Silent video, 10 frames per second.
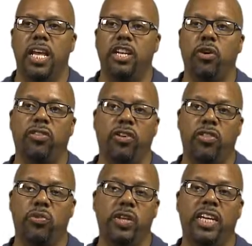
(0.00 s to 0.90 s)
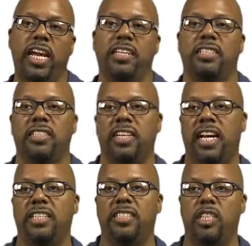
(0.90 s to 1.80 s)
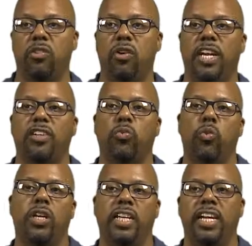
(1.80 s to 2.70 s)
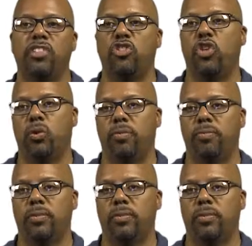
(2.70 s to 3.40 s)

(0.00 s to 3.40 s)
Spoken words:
Notice there are three cases: case 0, case 1, case 2.